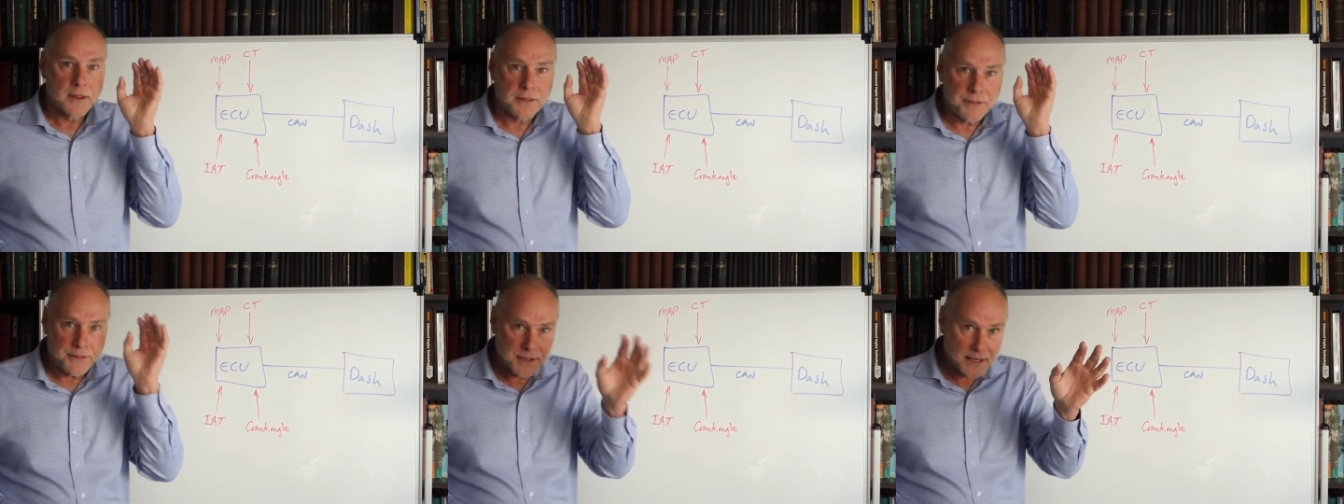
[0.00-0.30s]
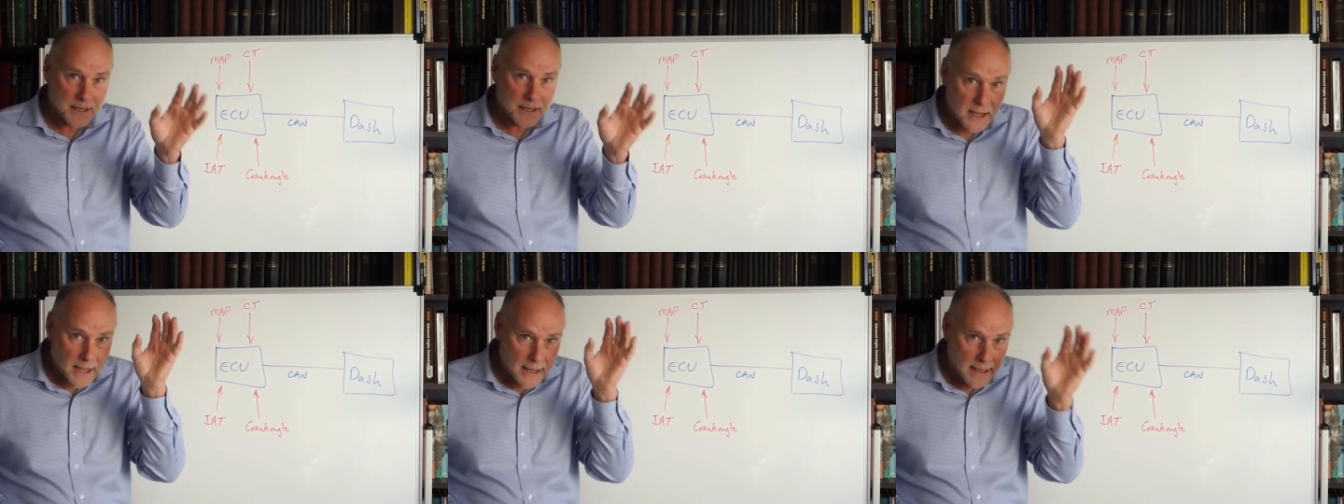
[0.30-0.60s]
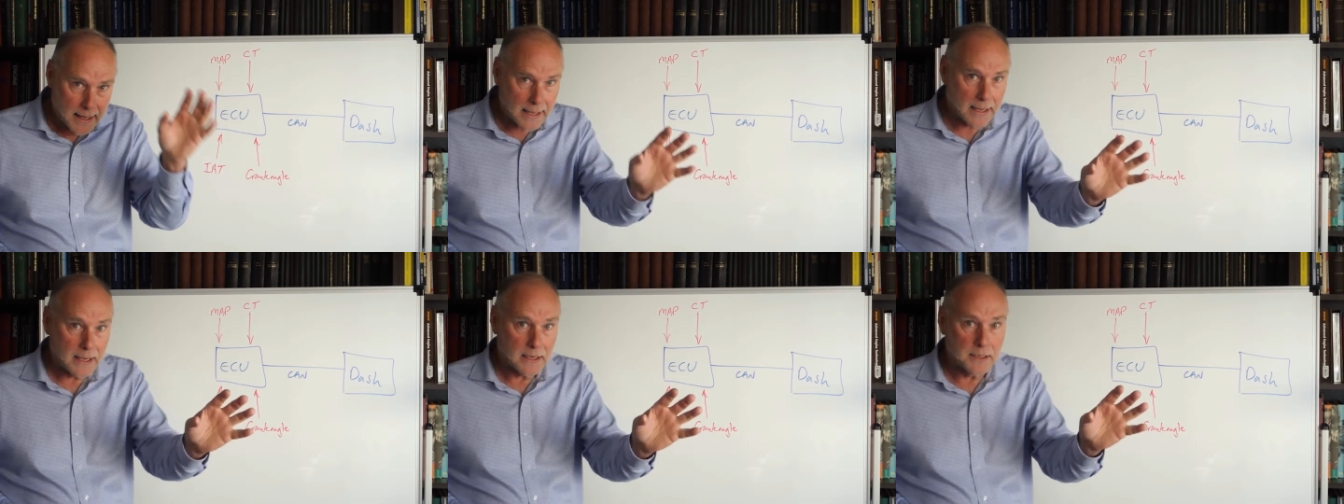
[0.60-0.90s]
think
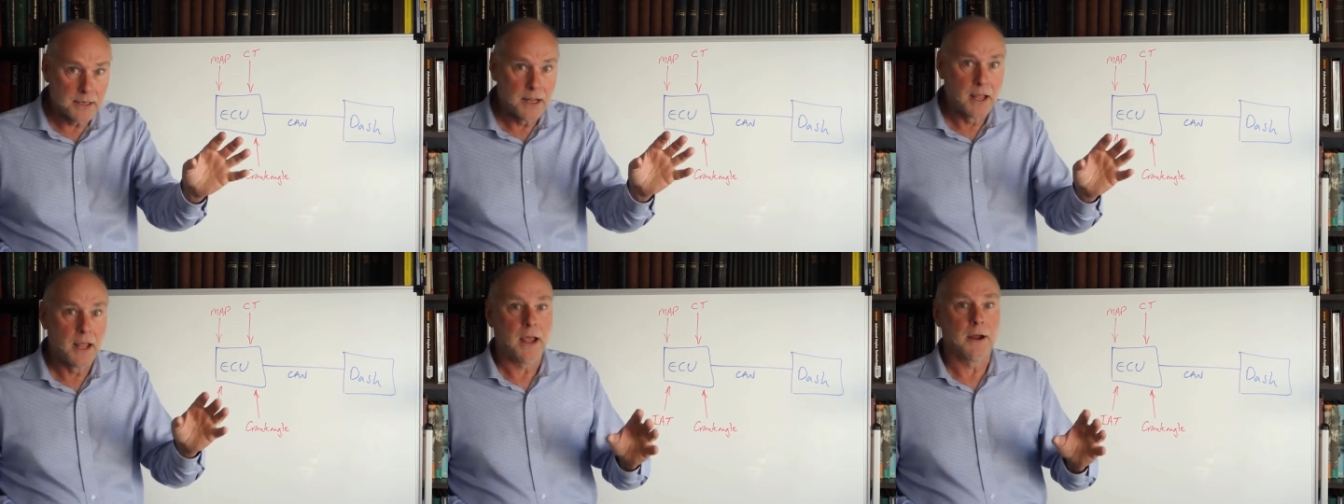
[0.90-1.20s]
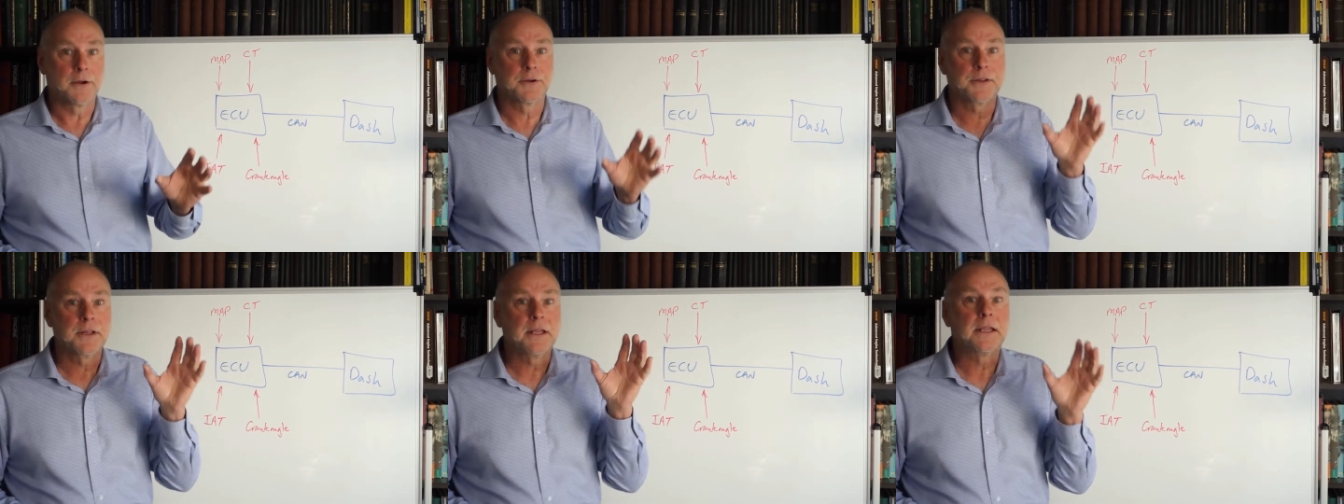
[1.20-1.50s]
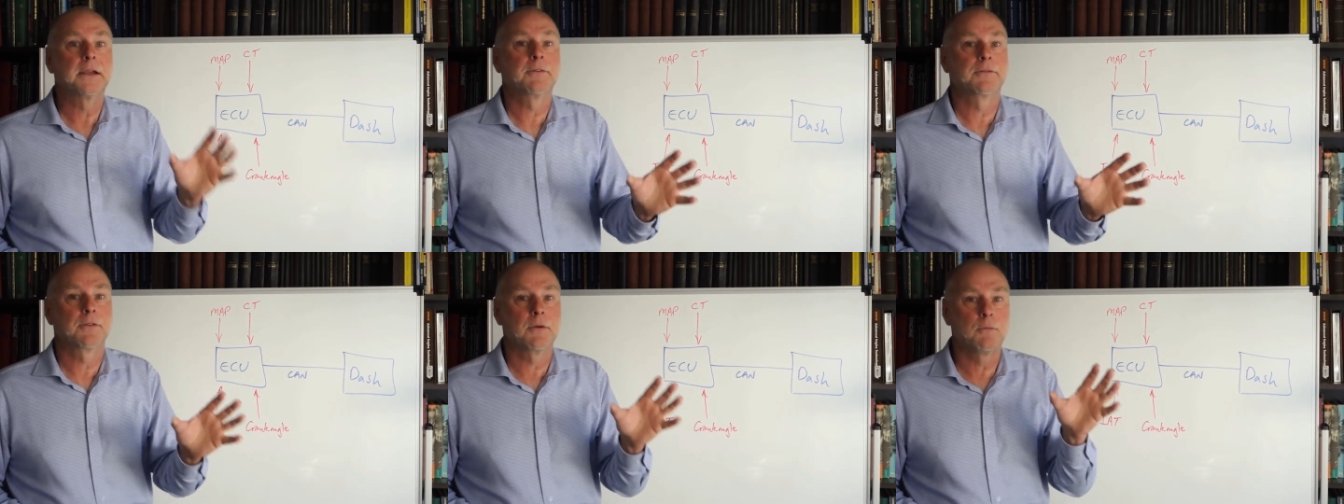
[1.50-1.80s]
ahead and
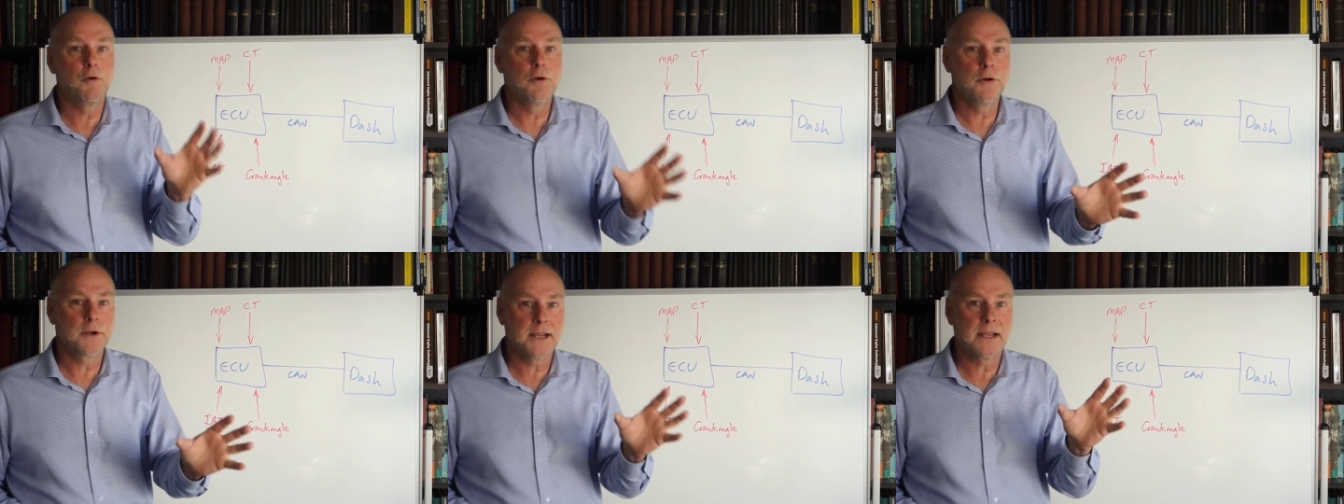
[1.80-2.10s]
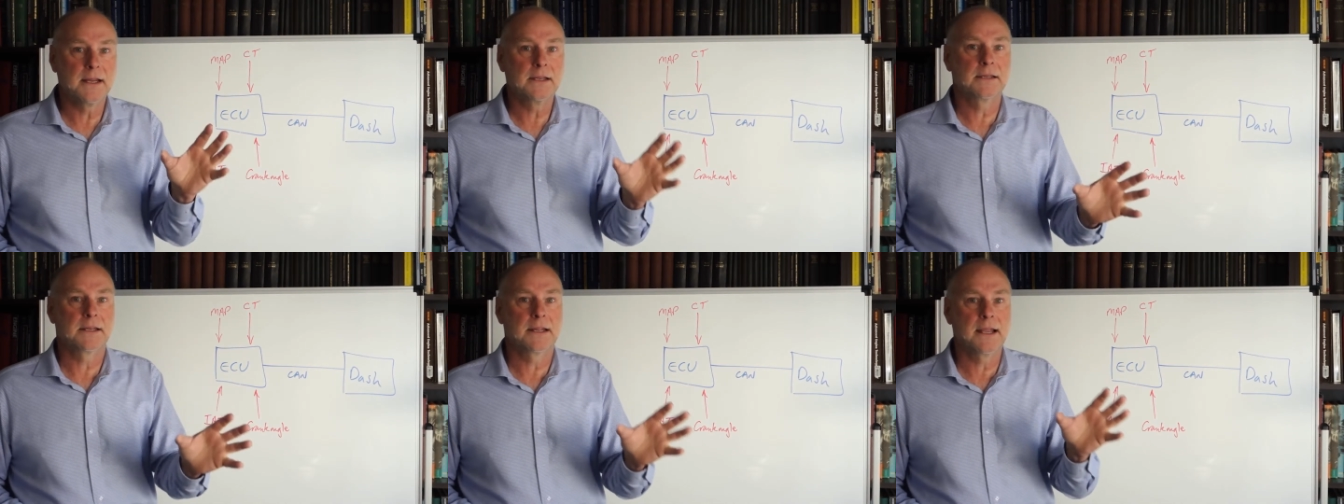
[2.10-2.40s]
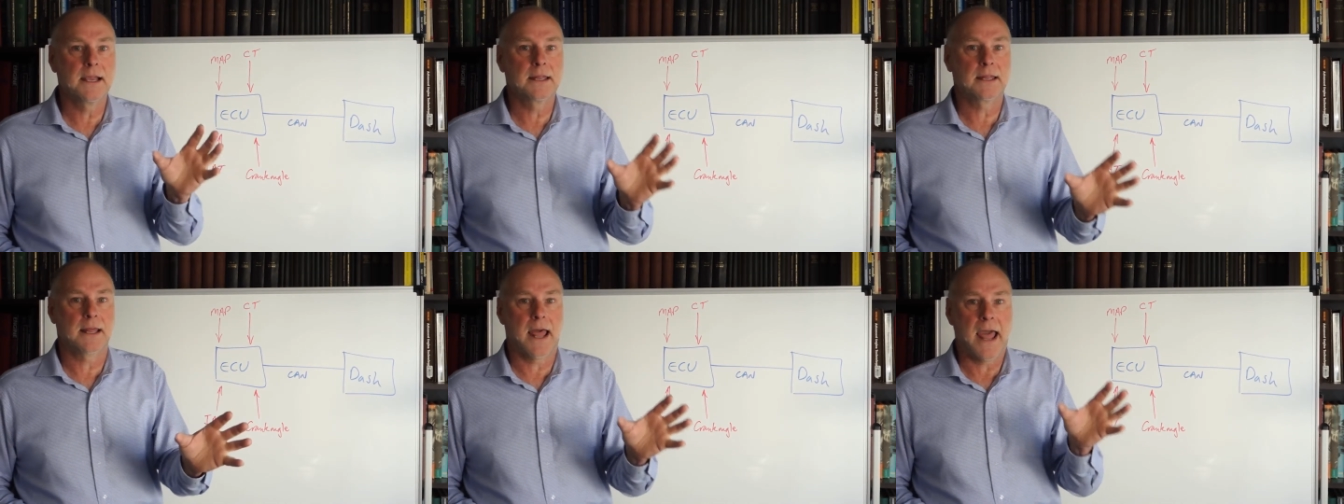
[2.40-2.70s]
think of them working
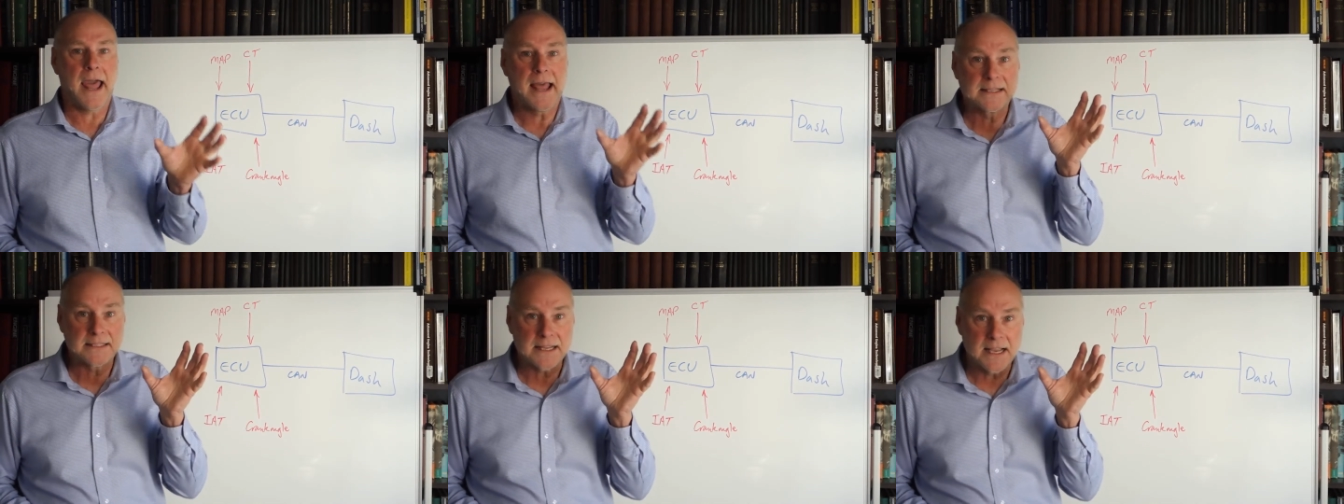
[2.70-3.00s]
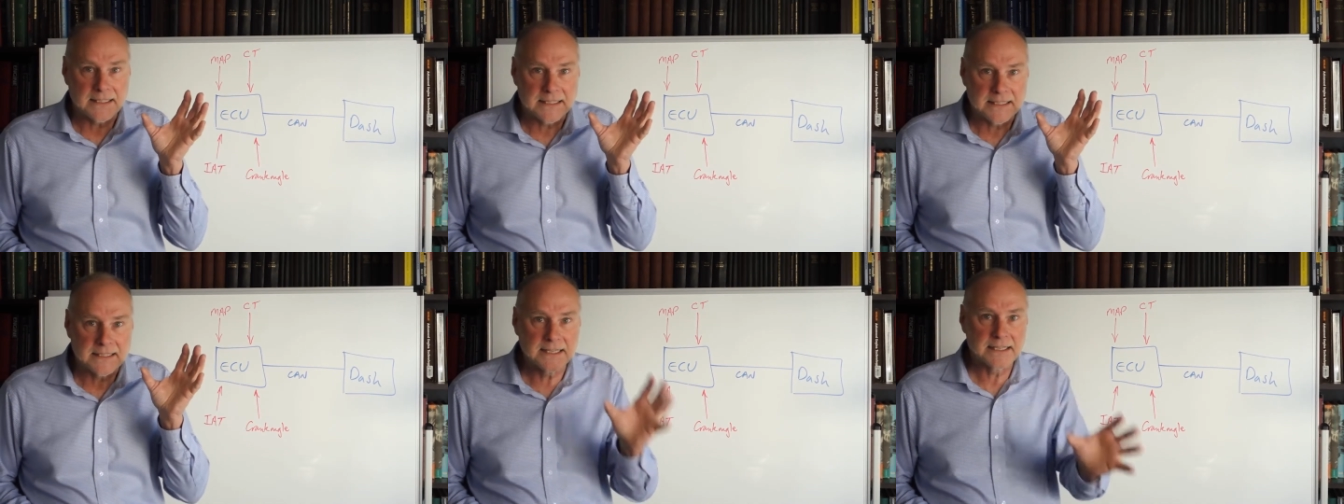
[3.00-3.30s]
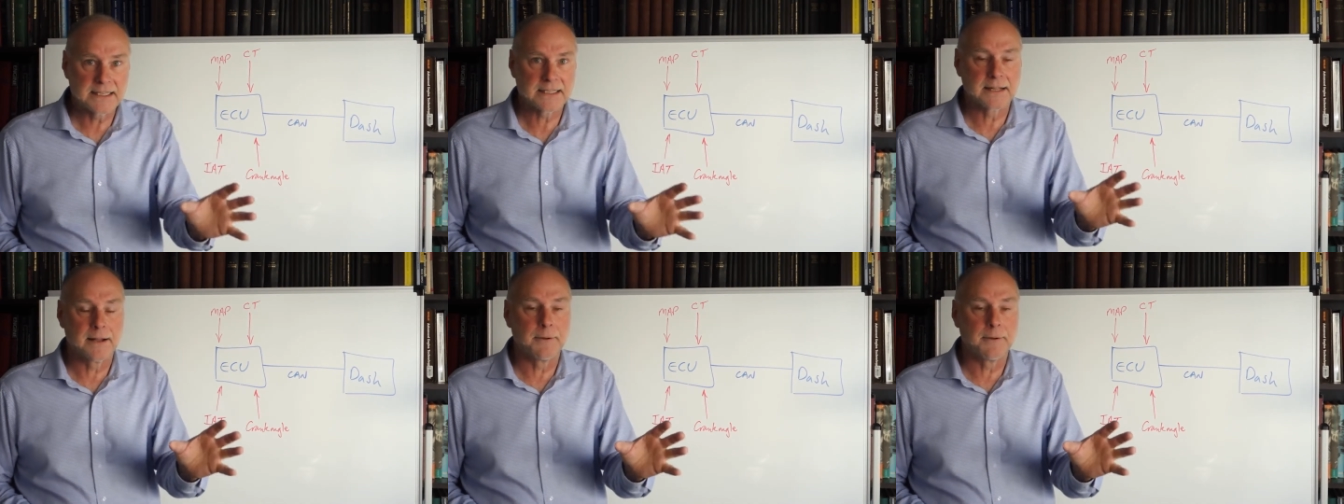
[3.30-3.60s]
together as a
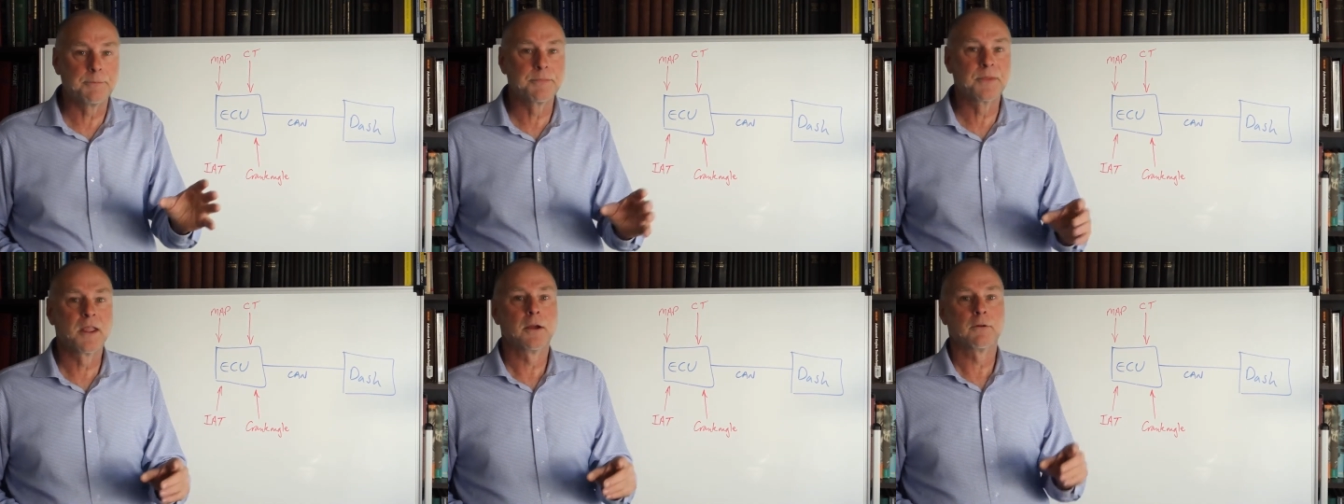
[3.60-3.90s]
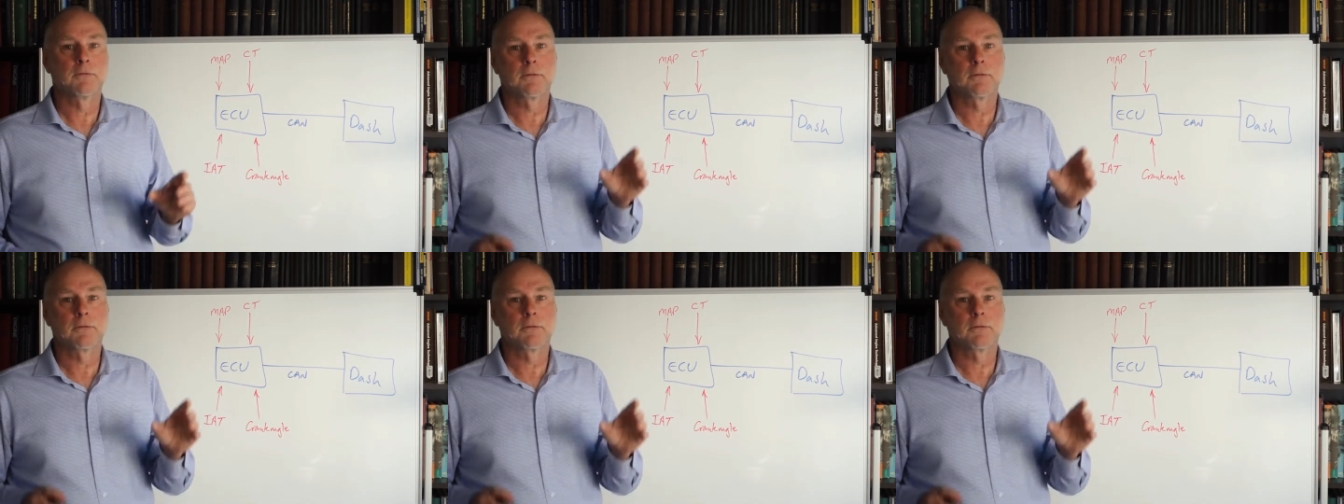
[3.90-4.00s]
system